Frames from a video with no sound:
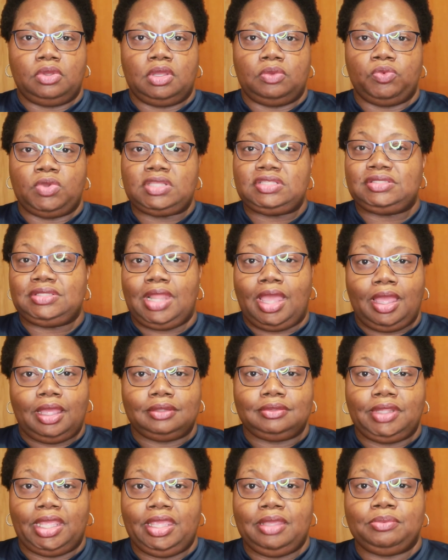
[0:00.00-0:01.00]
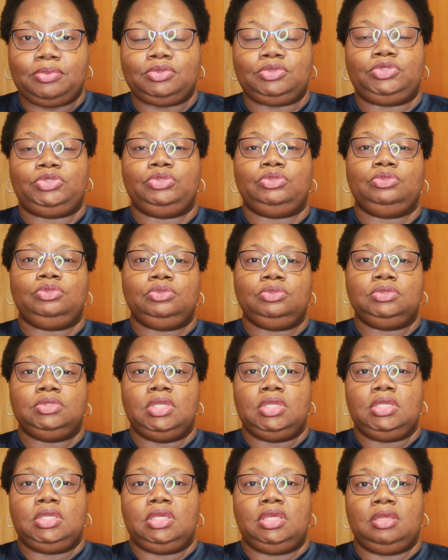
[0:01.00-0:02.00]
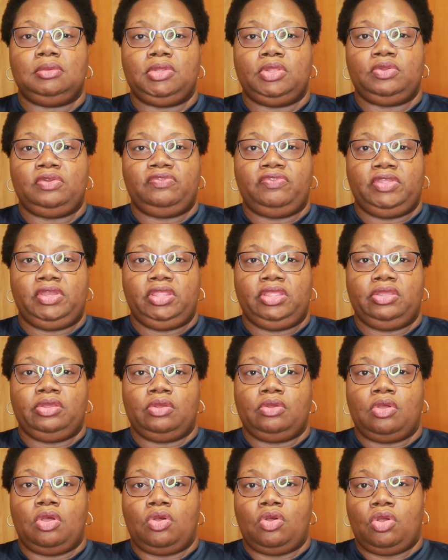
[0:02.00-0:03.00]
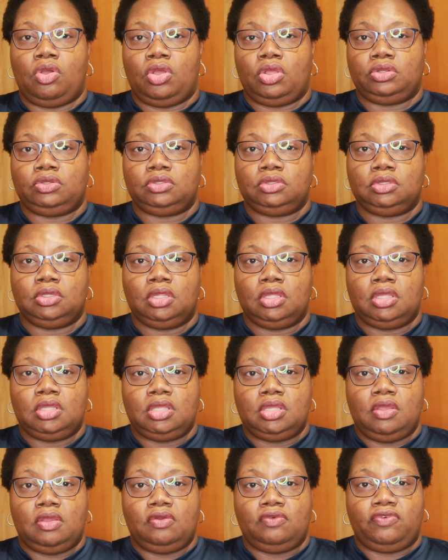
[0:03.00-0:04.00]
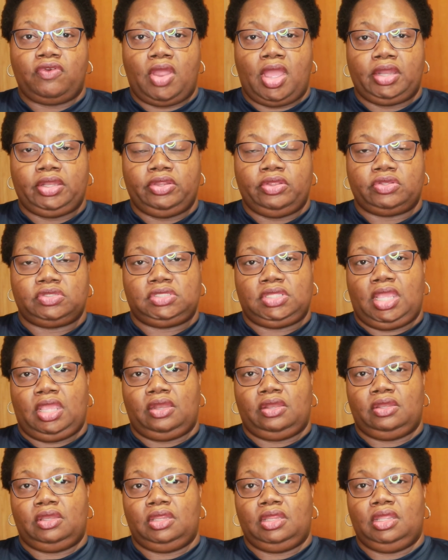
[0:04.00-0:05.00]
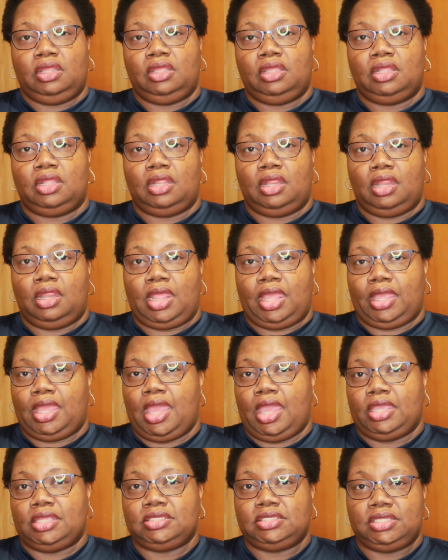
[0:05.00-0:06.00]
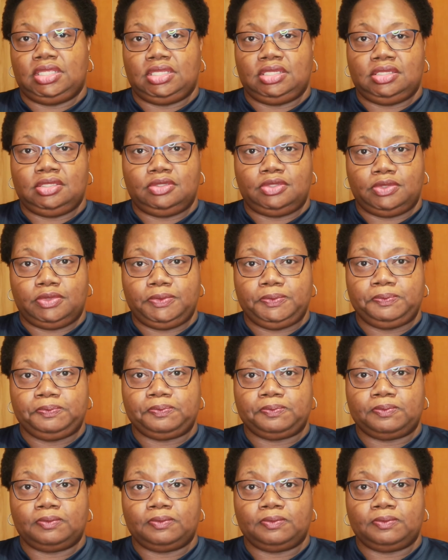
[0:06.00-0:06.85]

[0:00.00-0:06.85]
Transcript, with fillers: was not able to upload a video on Friday or Saturday like I intended to.